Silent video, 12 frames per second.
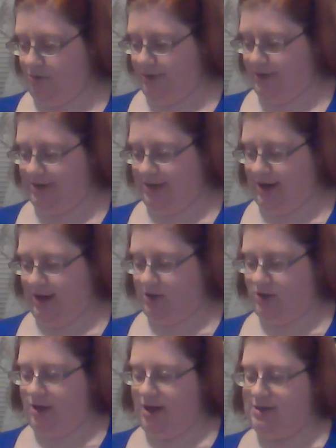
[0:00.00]
Let's see.
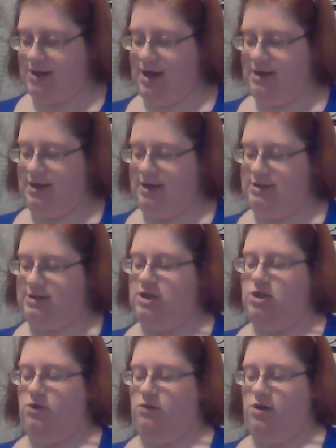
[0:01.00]
2018
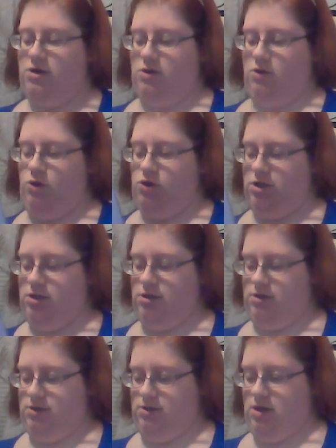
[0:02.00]
Stitchy
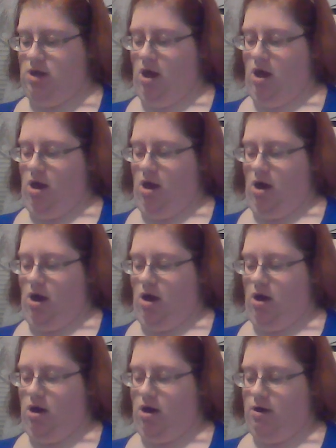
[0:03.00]
resolutions.
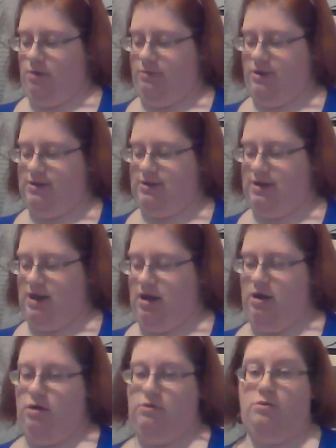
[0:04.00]
Let's
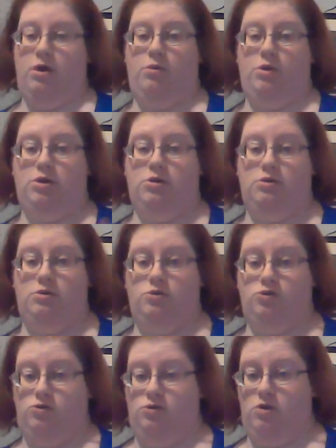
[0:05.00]
see. I want
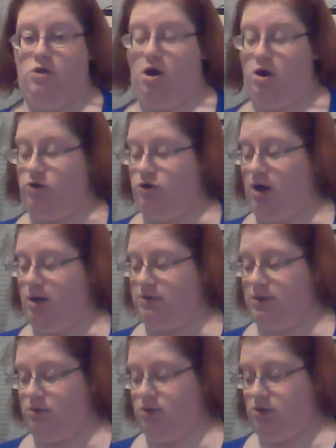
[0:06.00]
the heart
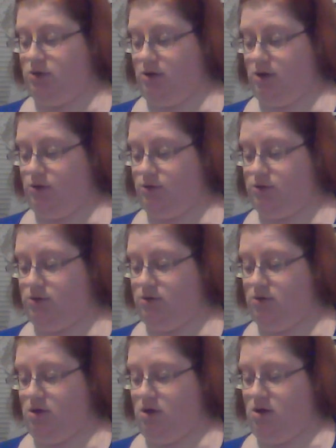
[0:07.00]
drops. I want to do those.
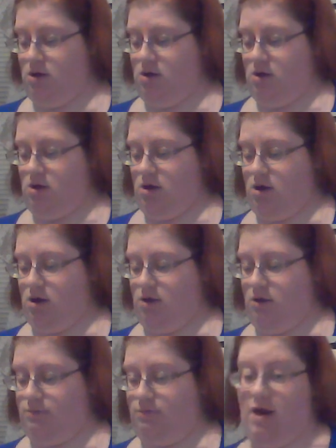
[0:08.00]

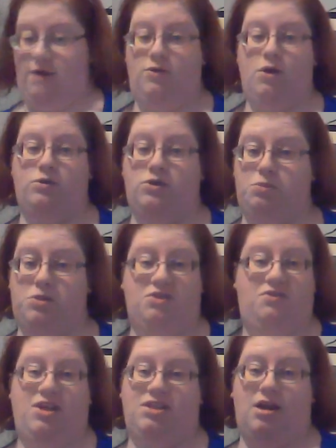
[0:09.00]
I have no
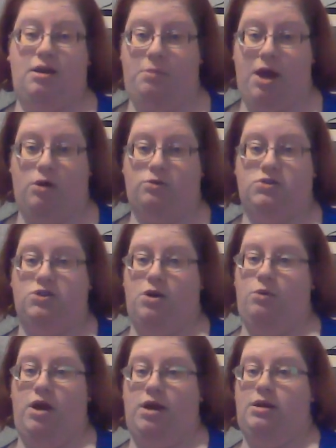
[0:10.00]
specific set amount,
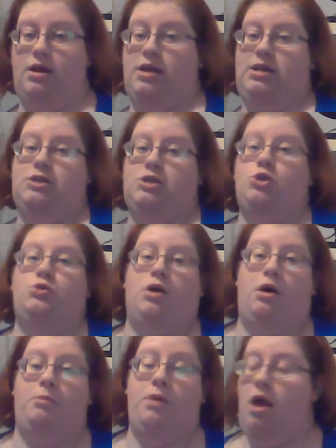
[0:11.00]
so I need to do
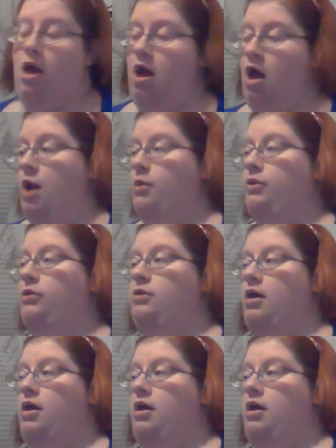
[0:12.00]
some. I'm